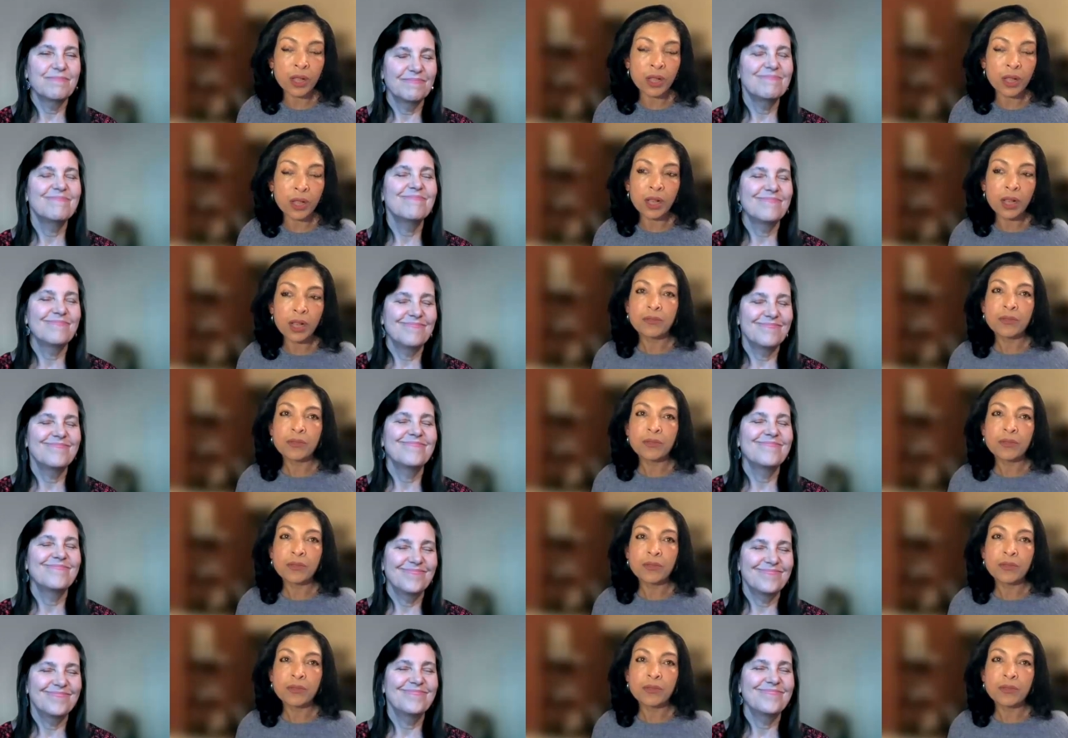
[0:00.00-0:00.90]
Speaker 1: The
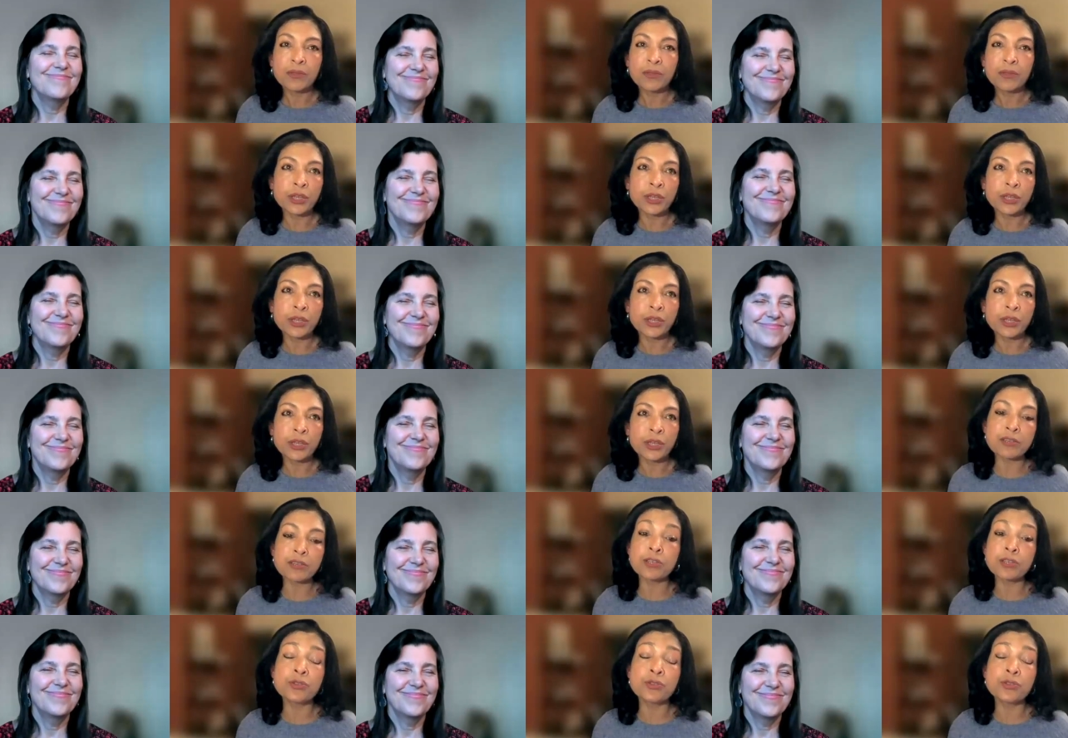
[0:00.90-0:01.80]
question, what
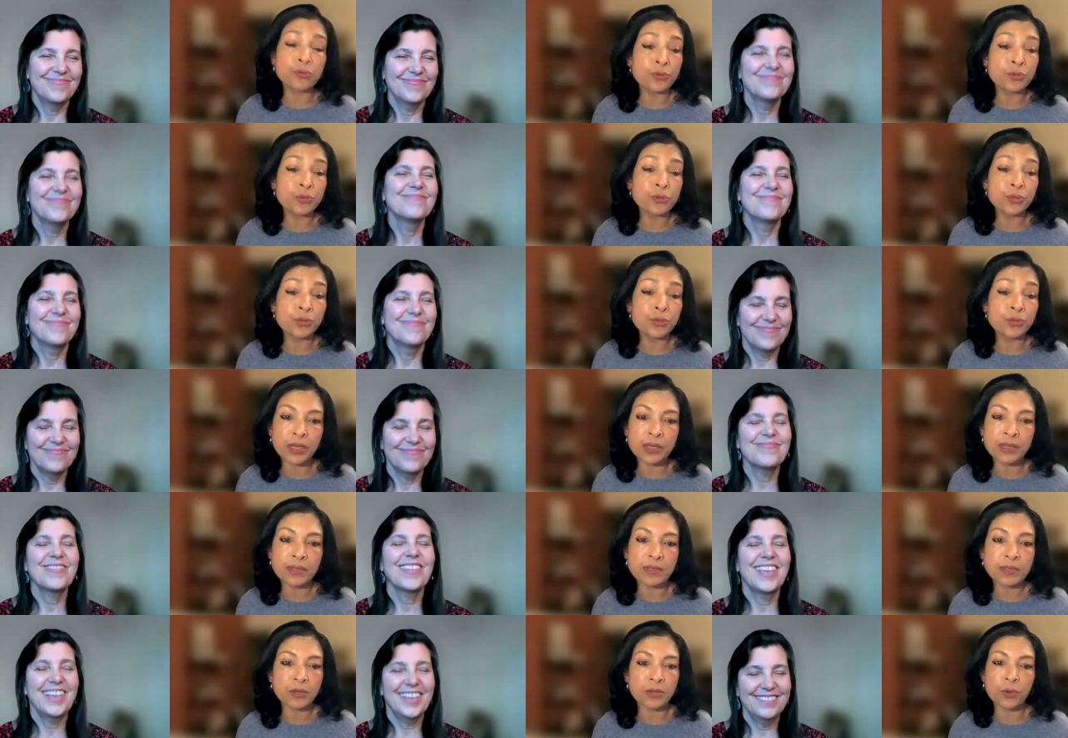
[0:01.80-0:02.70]
matters to you,
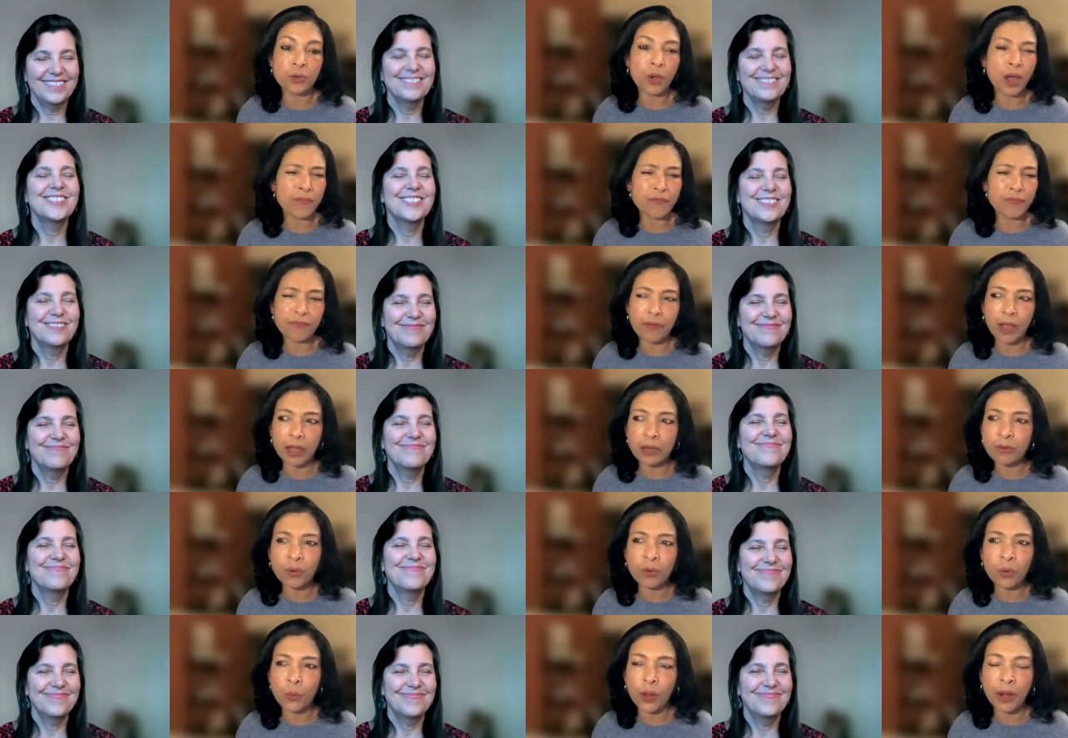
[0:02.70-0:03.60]
is, you know, I, I don't
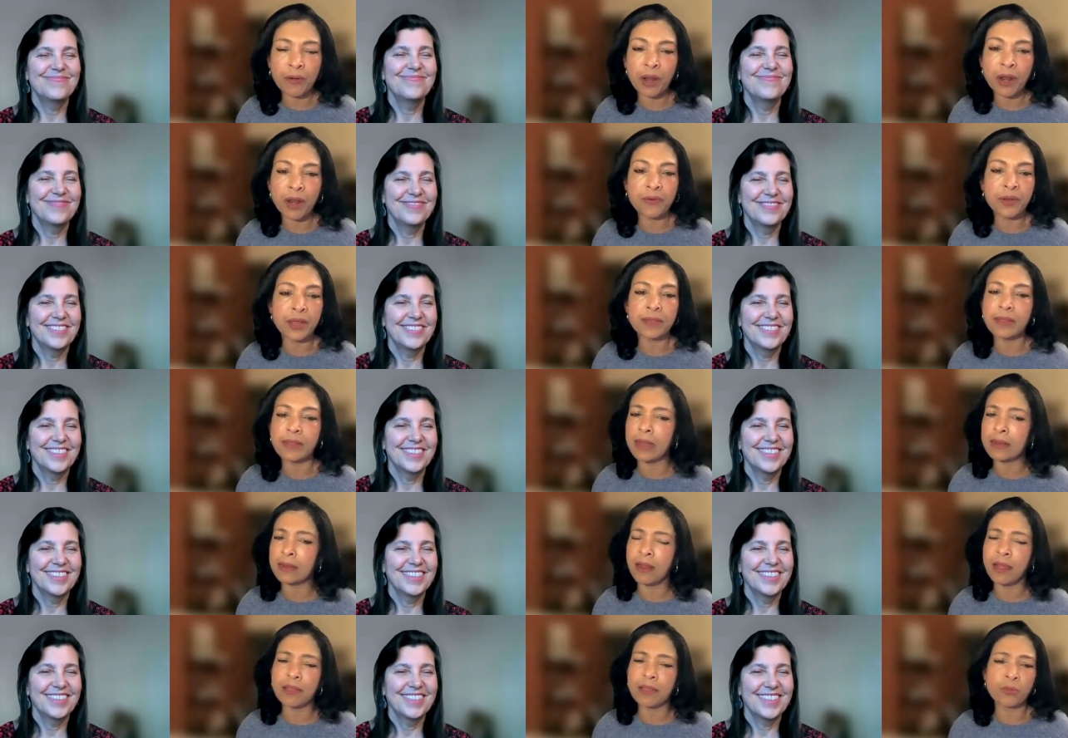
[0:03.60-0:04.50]
know where I read that.
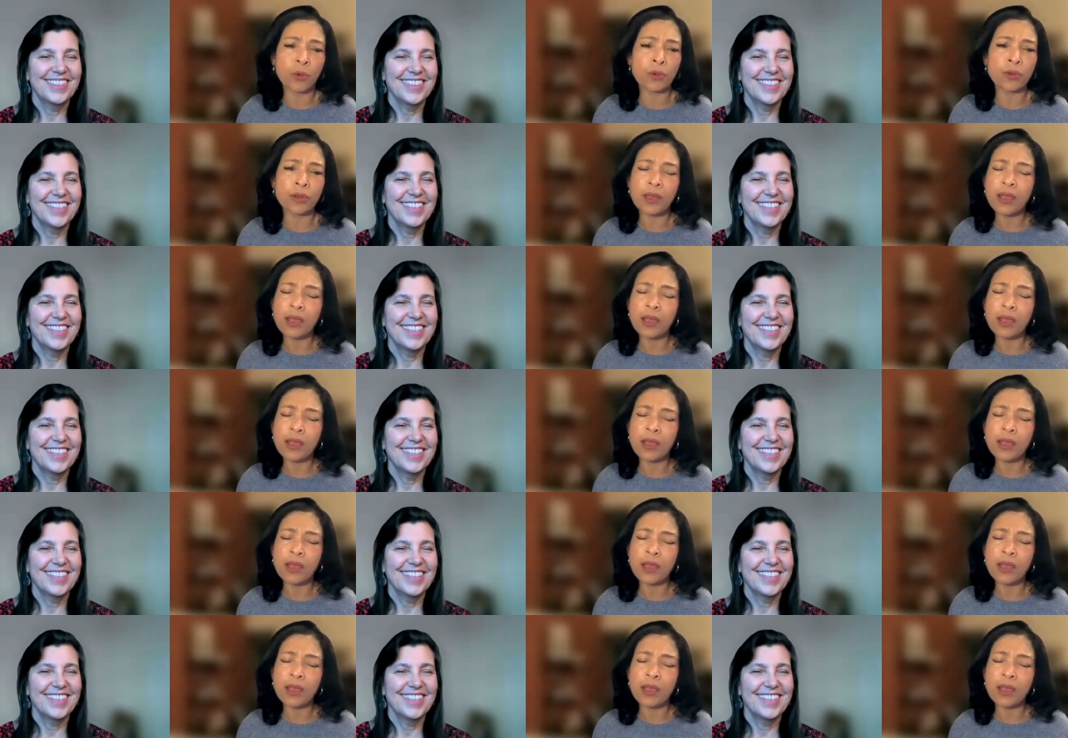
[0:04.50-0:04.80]
And I thought